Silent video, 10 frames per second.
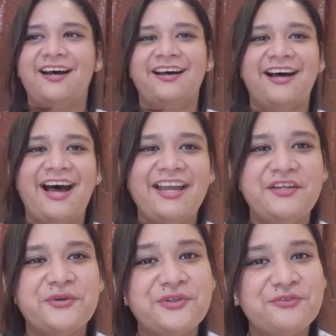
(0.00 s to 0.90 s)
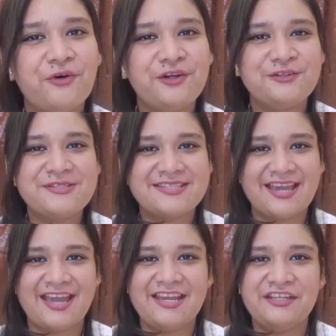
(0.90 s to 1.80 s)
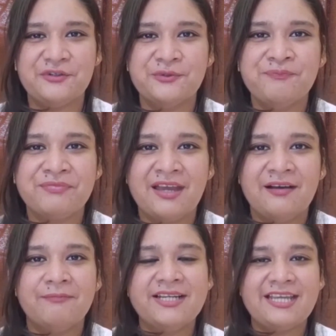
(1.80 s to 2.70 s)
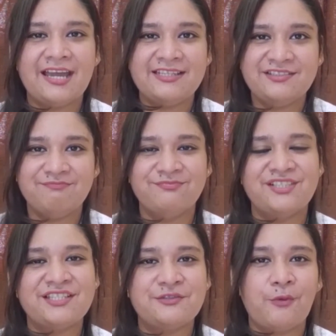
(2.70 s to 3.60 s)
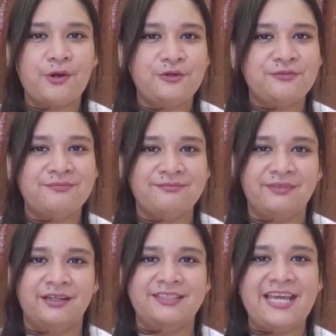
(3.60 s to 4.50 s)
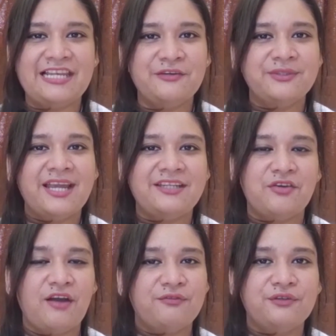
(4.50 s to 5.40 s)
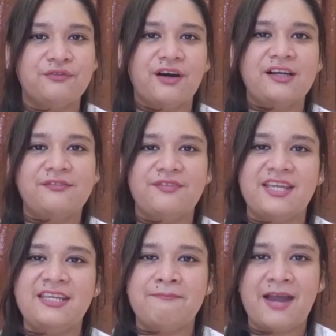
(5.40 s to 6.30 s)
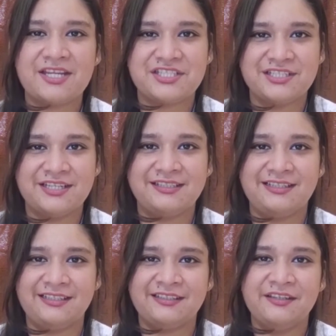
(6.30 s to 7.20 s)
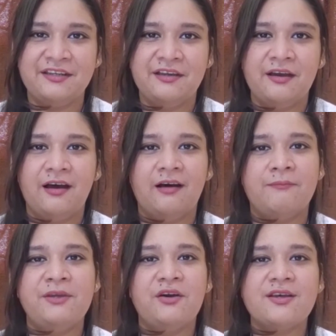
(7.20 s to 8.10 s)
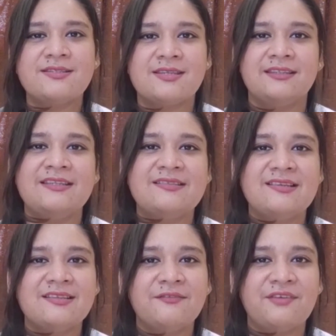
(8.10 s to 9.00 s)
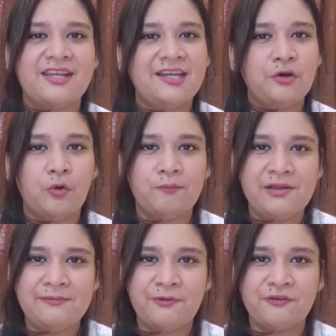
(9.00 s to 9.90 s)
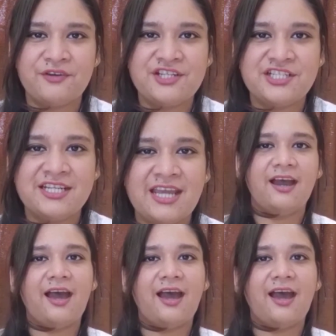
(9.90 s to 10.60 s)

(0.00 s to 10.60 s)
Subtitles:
I don't want to scare you, but I just want to tell you that you have to work very passionately because this is a very noble profession.